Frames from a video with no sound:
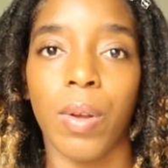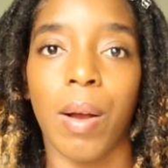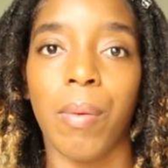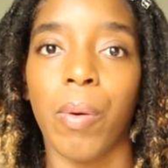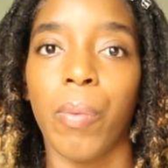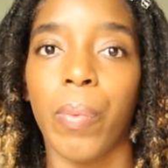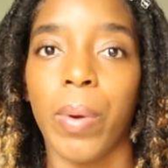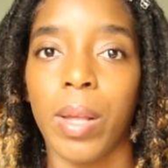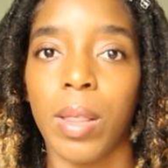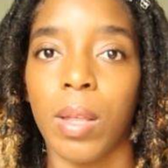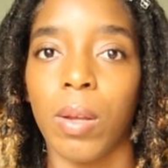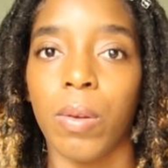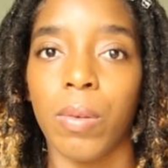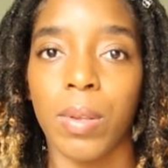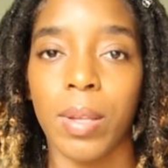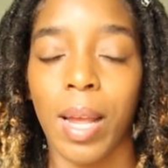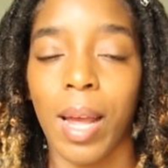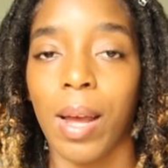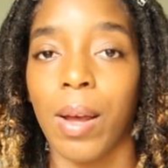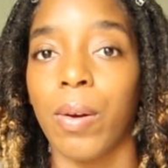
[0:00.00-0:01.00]
I would wear
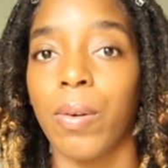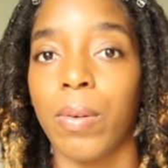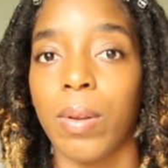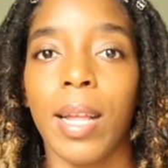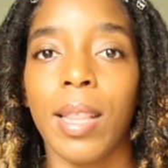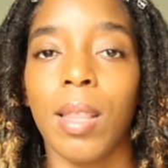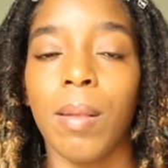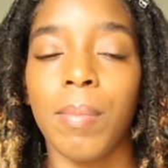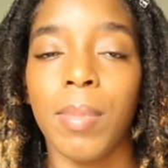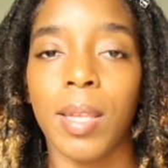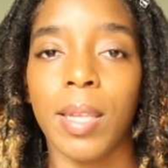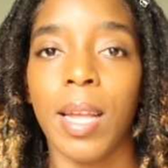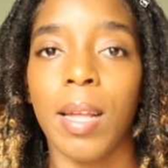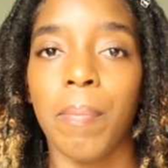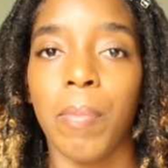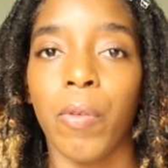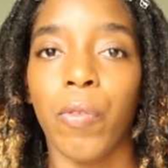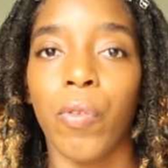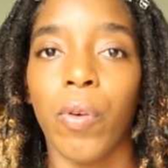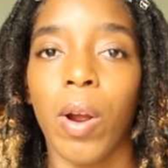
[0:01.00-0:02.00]
those out, let them
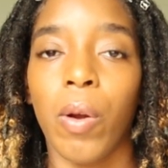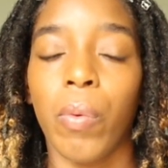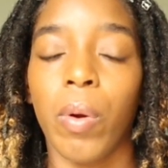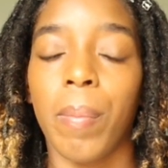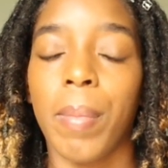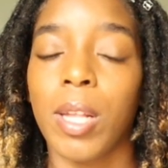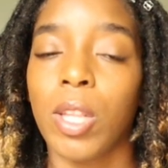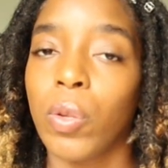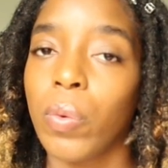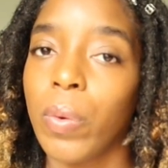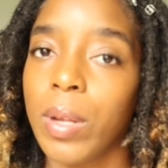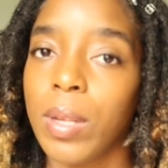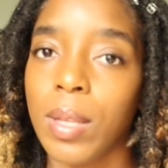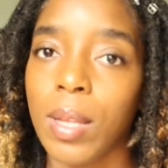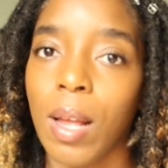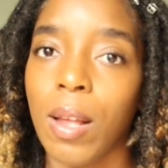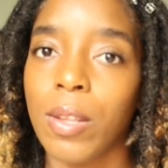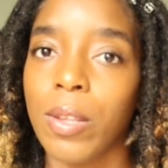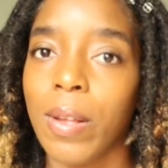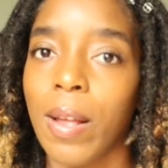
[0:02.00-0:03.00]
set before I wear my twist out.